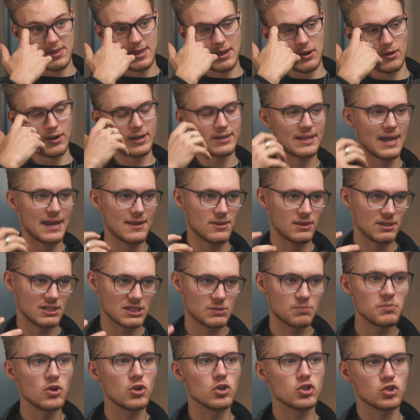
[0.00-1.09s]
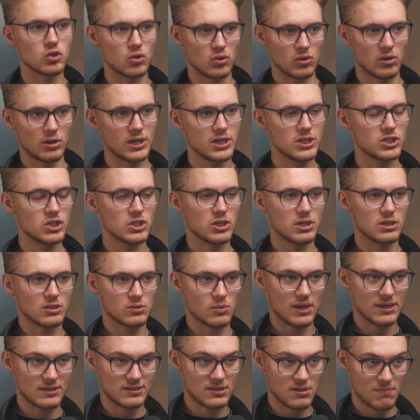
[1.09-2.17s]
there I'd gain the spiritual knowledge as
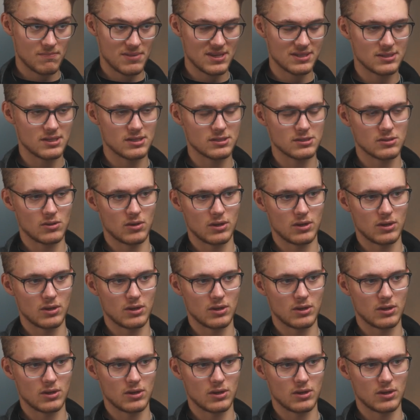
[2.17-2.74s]
well as the business